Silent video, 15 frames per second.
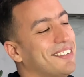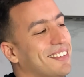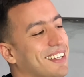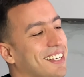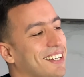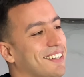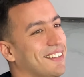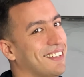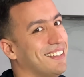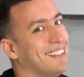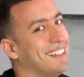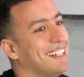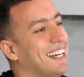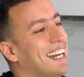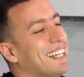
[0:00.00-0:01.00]
So
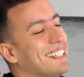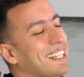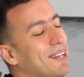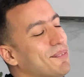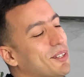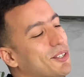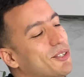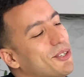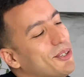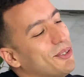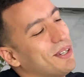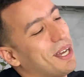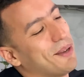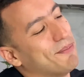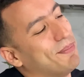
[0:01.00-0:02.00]
yeah, I'm not sure
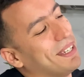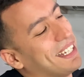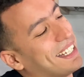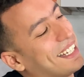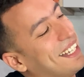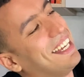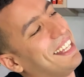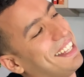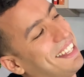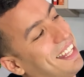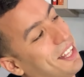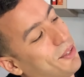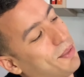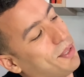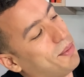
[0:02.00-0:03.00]
how big
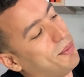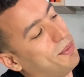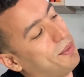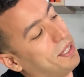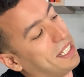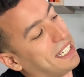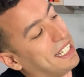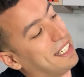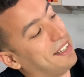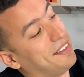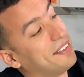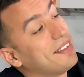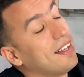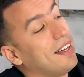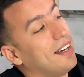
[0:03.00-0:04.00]
this one will get
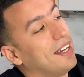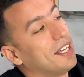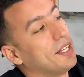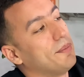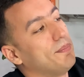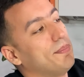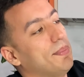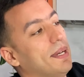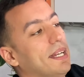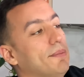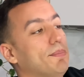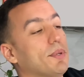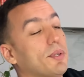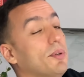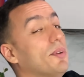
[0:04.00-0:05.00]
inside, but
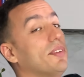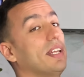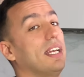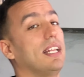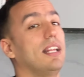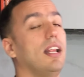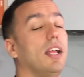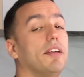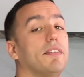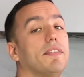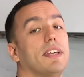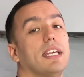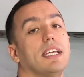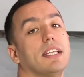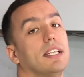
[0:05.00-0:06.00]
because I live
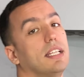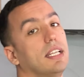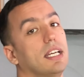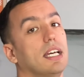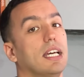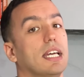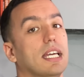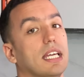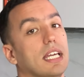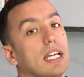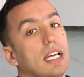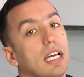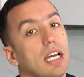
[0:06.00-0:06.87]
in a